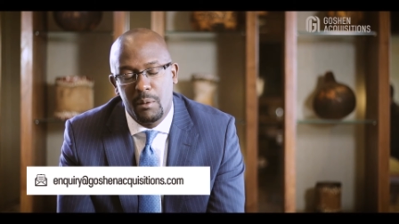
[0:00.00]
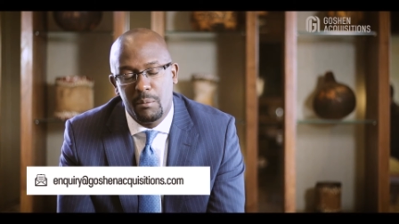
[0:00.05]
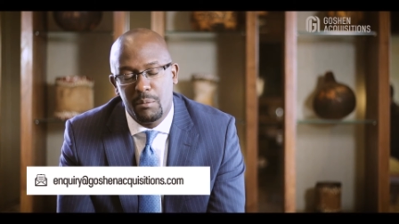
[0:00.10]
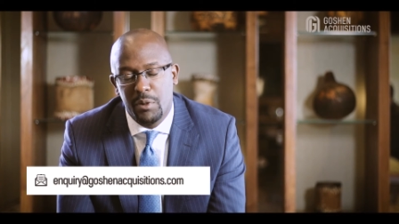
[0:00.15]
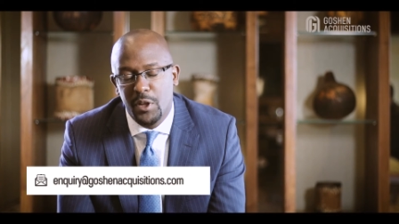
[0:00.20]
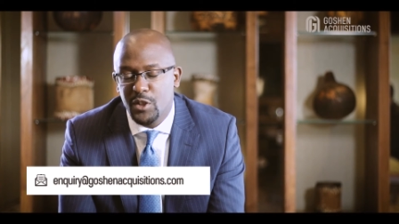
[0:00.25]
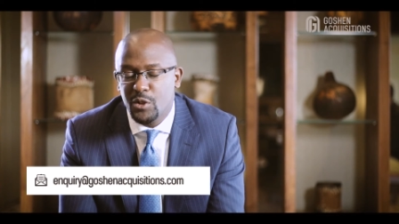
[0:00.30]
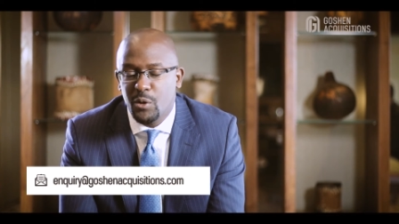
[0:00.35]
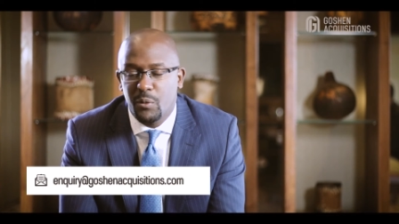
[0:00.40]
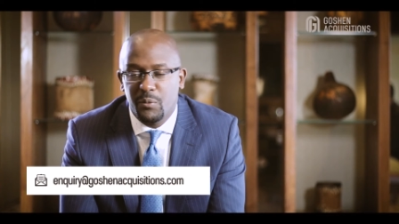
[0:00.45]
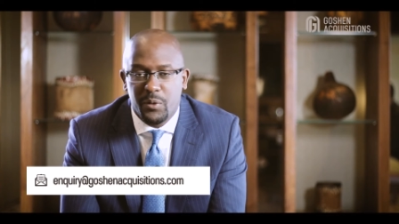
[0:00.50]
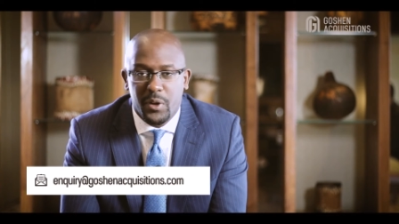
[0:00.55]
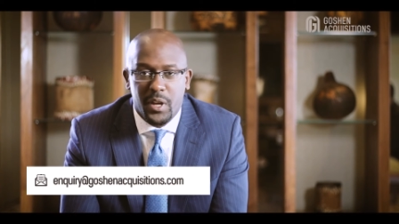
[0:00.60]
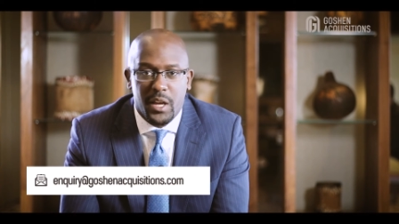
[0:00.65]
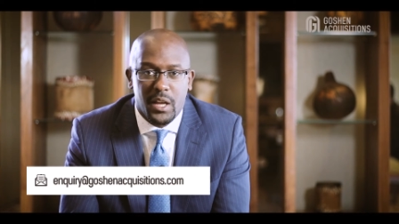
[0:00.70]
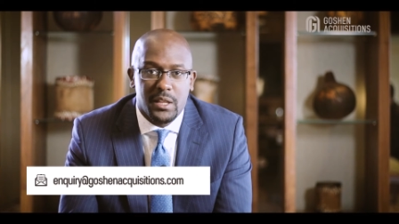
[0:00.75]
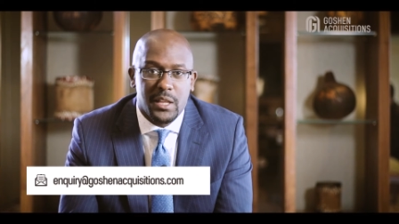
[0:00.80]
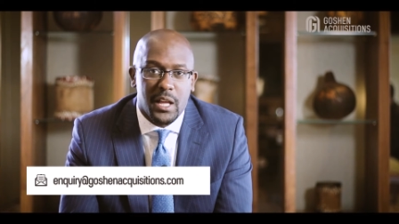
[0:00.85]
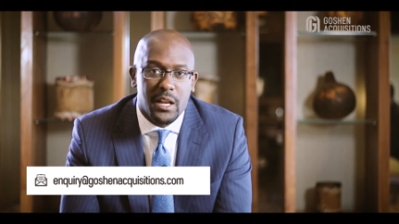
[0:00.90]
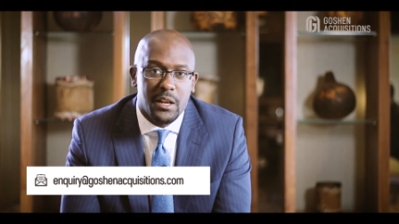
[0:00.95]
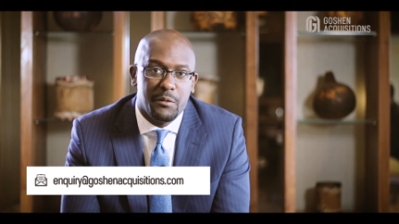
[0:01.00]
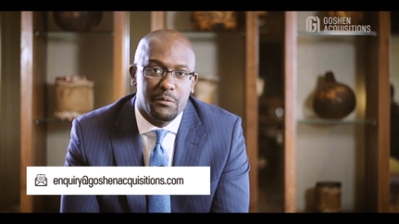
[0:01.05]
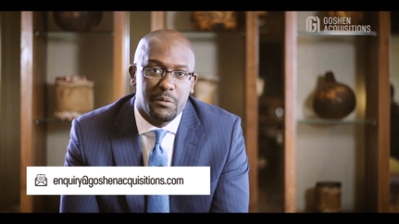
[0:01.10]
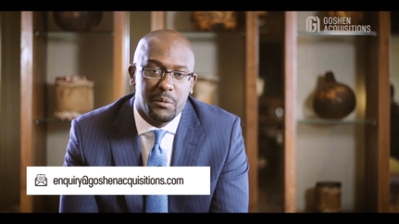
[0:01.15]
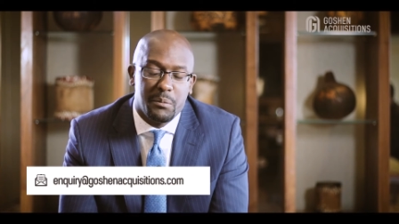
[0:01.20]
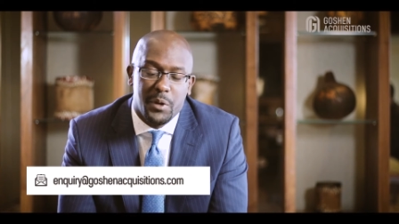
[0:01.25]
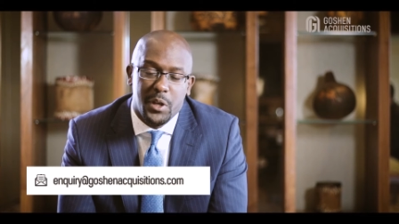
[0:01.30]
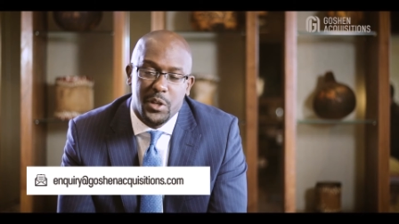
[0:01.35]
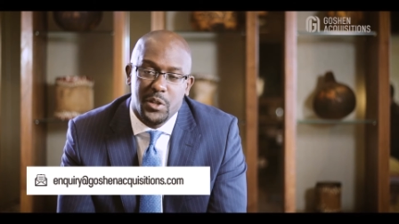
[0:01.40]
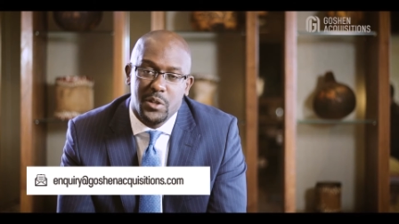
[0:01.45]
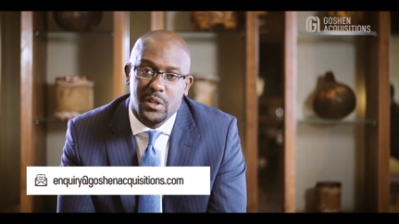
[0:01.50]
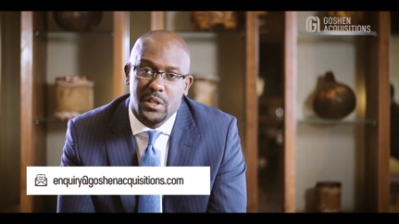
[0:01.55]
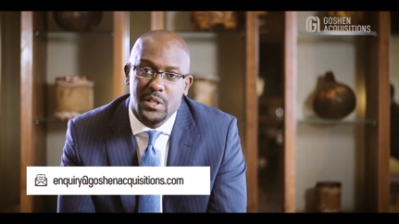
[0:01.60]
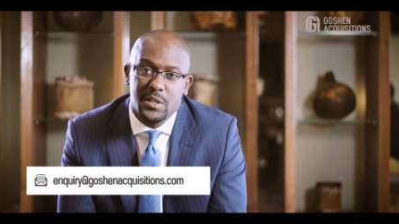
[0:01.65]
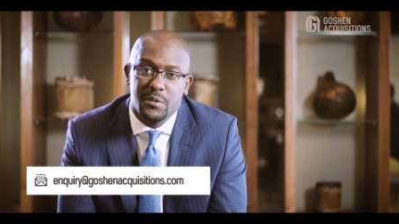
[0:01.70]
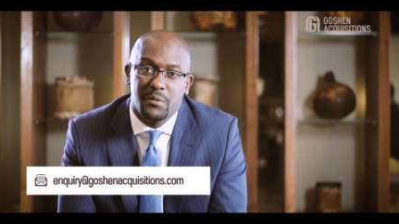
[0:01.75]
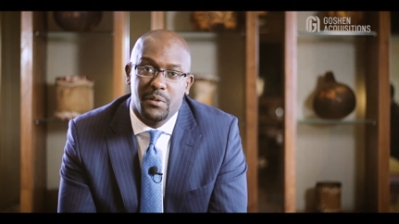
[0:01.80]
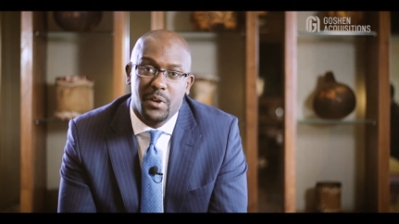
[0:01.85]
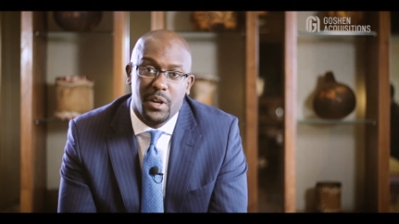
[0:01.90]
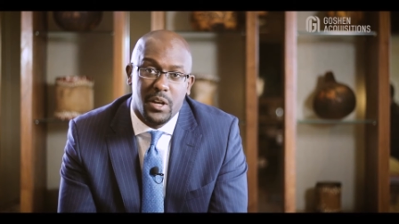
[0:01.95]
Please don't forget that information. It's
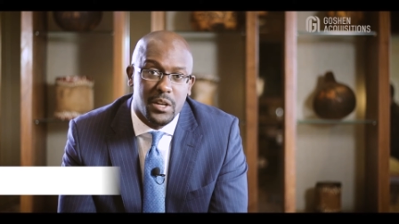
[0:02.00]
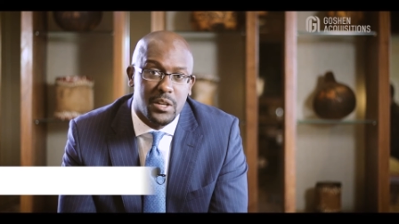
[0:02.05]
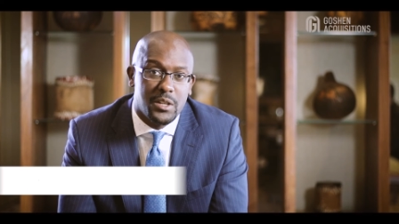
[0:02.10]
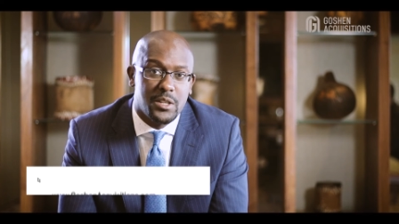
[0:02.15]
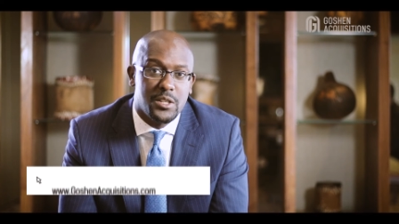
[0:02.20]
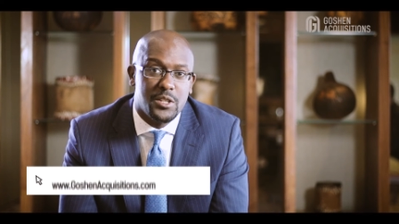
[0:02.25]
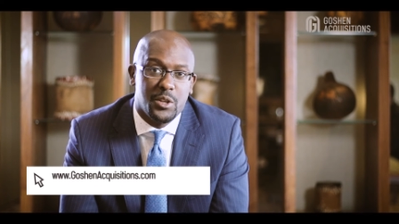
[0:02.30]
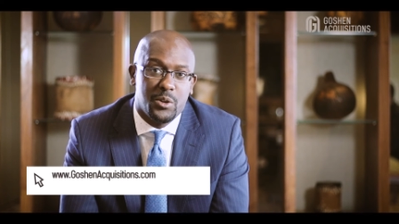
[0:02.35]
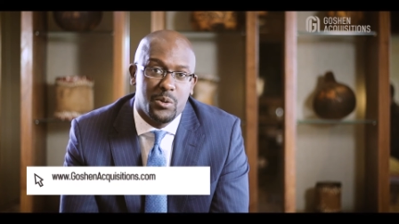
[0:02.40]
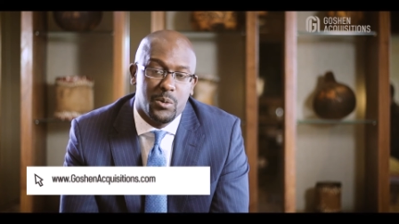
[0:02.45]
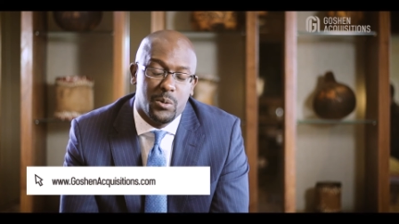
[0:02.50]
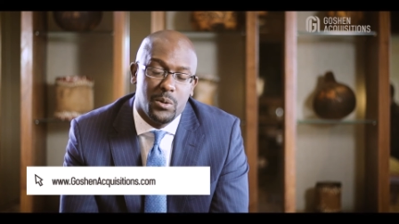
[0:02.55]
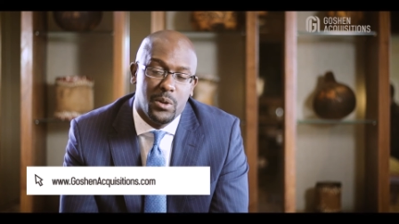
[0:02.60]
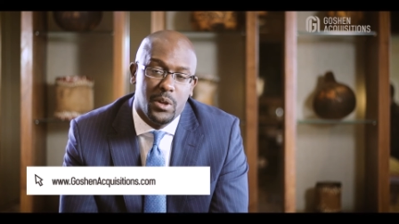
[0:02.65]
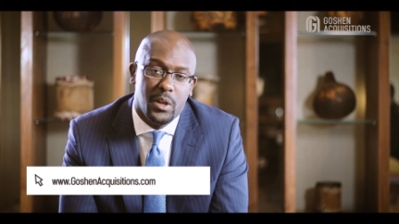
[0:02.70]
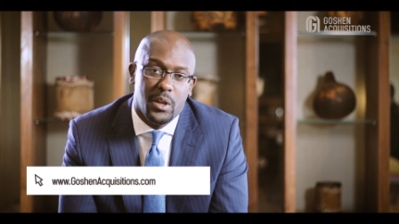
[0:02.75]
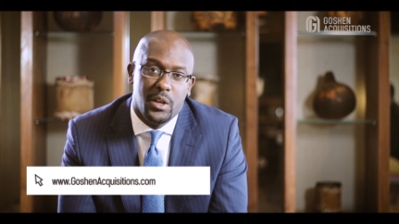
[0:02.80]
very critical.